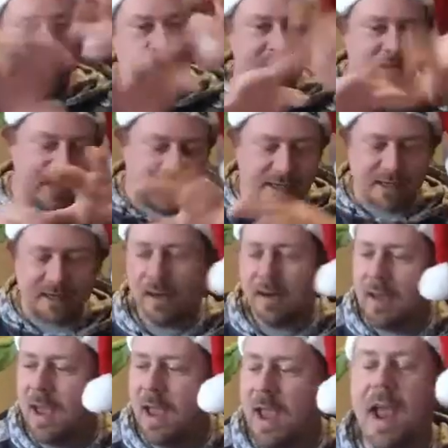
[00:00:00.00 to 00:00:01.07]
It's like
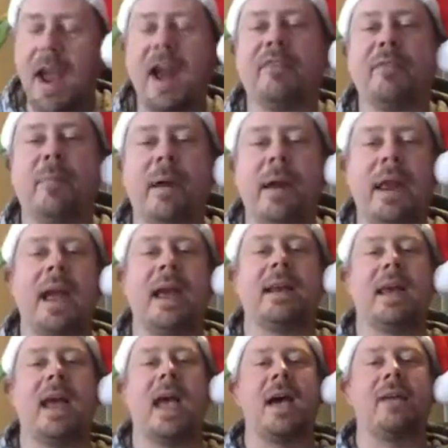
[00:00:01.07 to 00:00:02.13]
everybody had
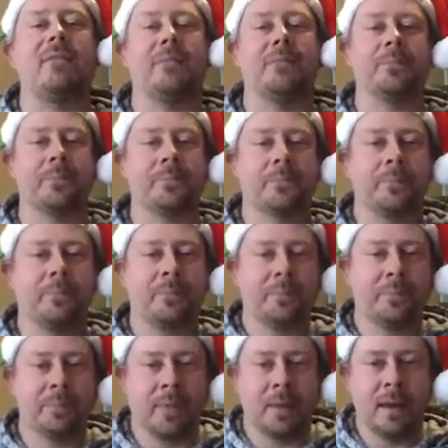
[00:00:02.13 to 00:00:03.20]
to have them.
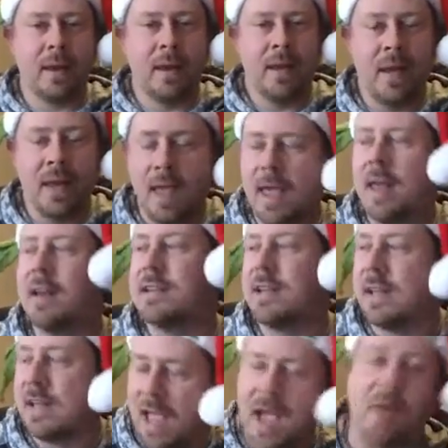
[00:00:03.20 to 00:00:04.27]
And it's
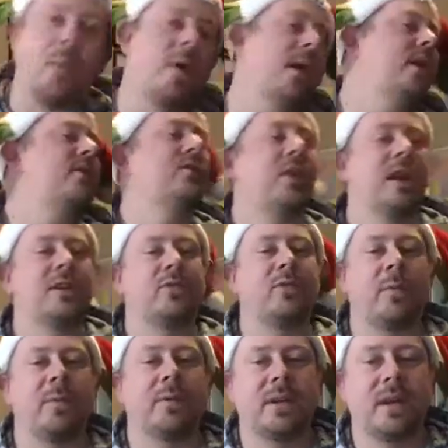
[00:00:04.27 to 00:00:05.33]
like, I wanted
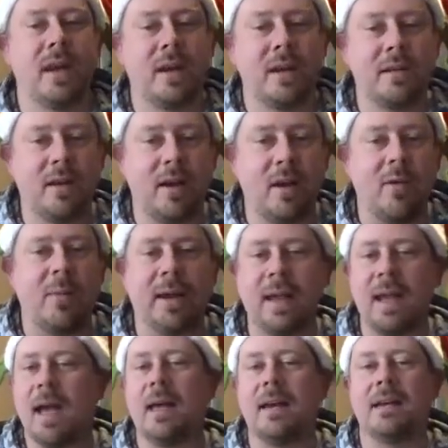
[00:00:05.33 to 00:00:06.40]
Transformers. Oh my
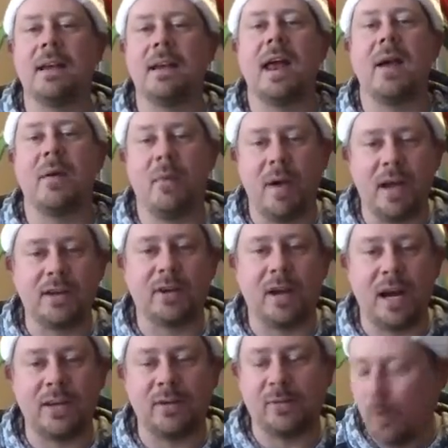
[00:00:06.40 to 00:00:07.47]
God, did I want
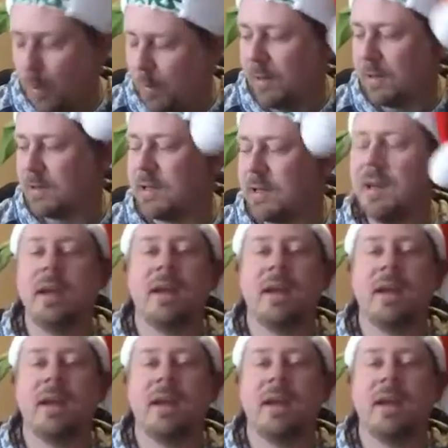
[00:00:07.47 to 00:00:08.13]
Transformers?